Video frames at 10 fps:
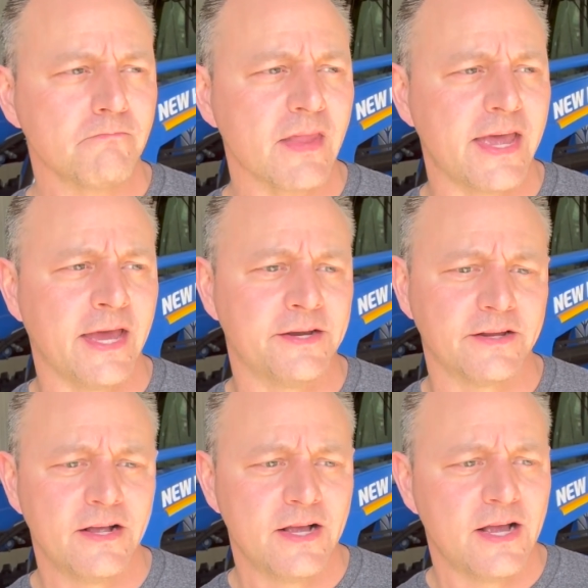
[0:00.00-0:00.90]
and
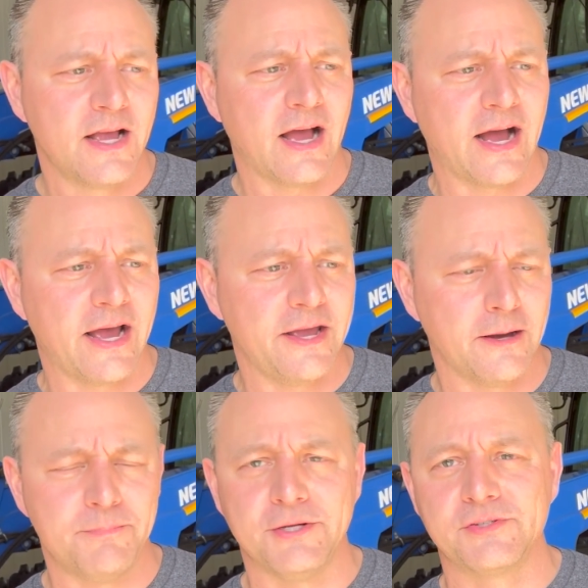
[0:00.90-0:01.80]
I
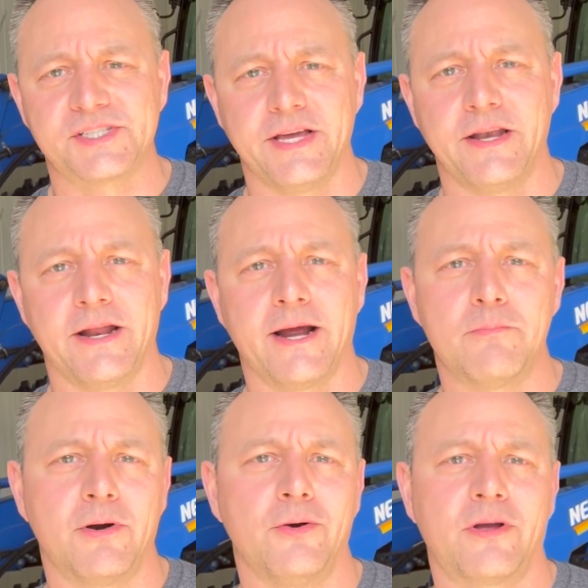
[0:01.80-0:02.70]
abused it, and I
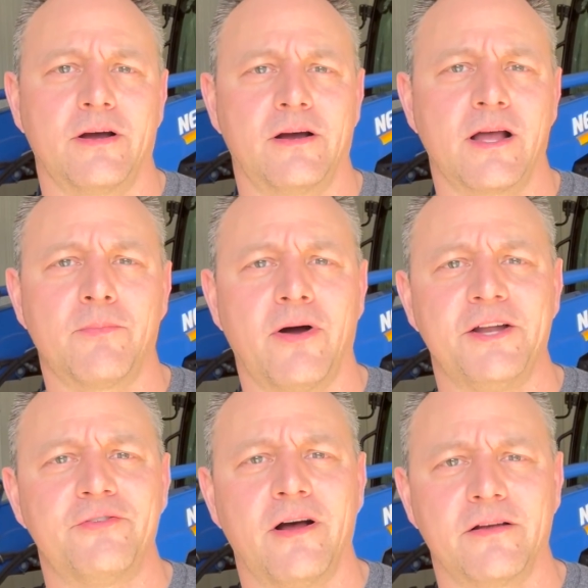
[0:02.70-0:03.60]
broke a couple
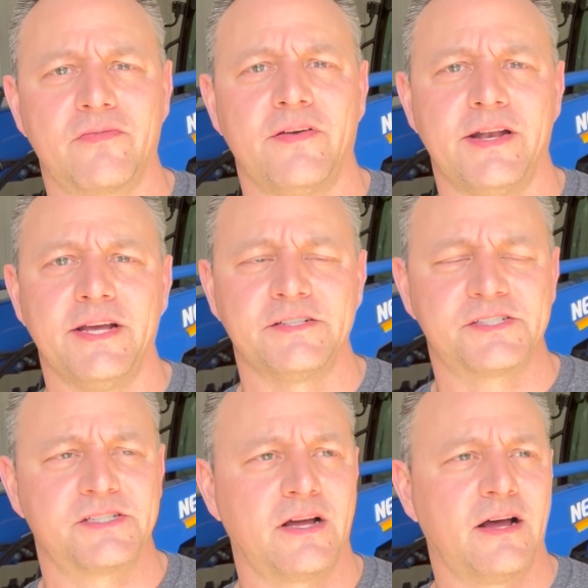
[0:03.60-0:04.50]
hydraulic
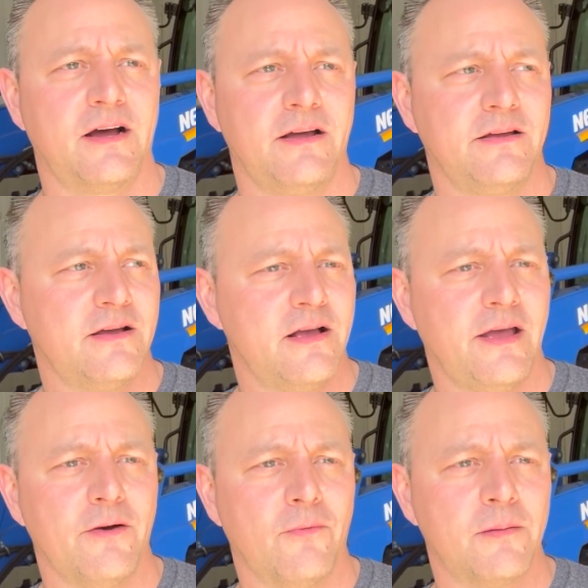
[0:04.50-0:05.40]
fittings
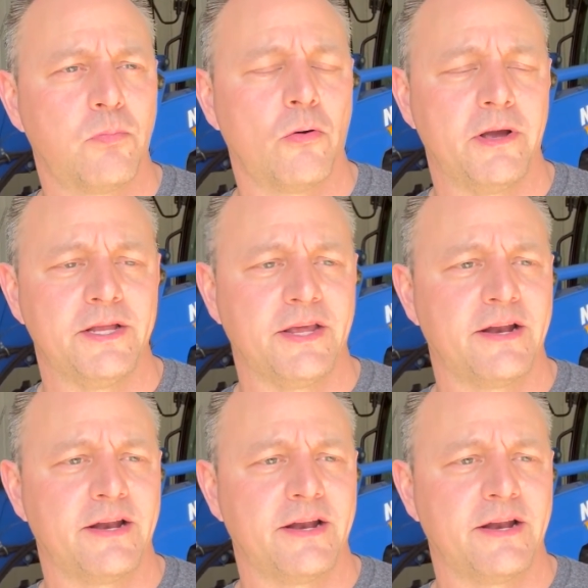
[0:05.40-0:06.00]
at one point, and